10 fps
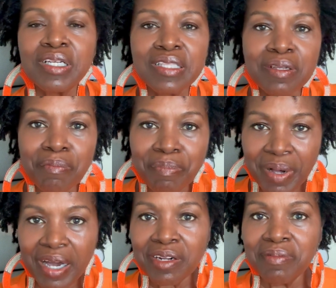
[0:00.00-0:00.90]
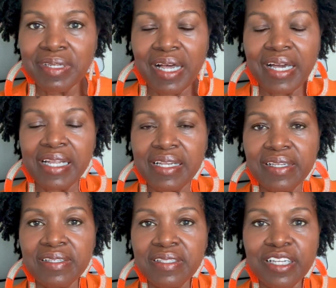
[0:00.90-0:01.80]
the bottom line
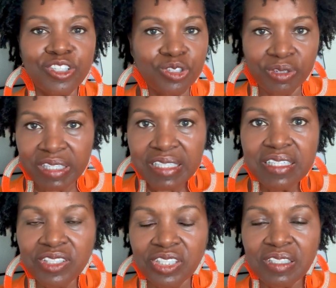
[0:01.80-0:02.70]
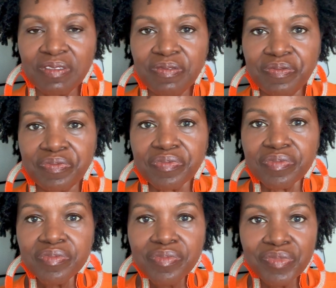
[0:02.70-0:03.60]
is it's your decision
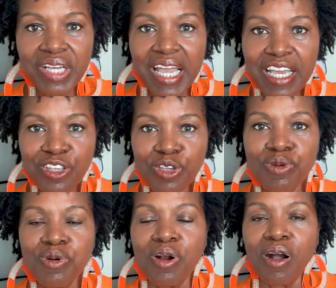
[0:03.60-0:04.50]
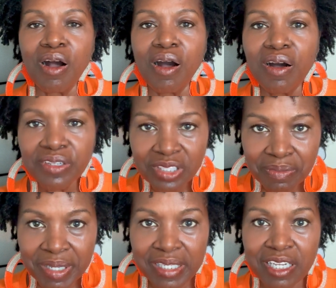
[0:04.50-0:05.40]
and you are
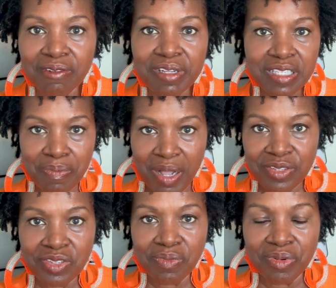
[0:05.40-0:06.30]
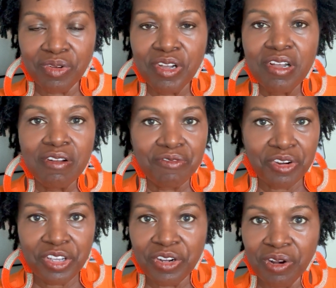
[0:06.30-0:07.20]
ultimately responsible for
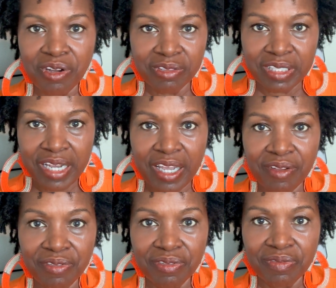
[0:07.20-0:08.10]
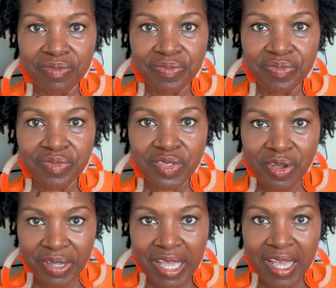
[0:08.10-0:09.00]
your own life,
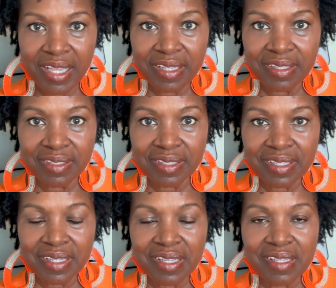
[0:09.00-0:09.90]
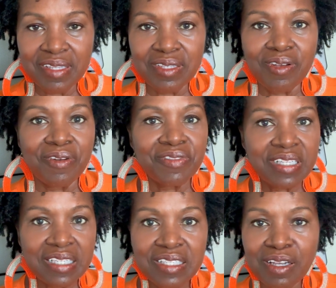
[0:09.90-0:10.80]
okay? So if
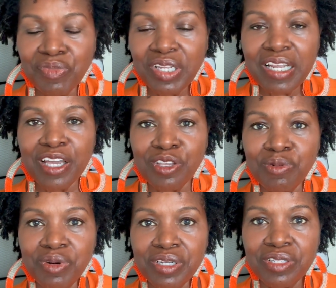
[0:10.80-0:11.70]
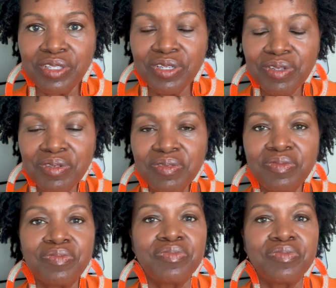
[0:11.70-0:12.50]
this is something that you want to do,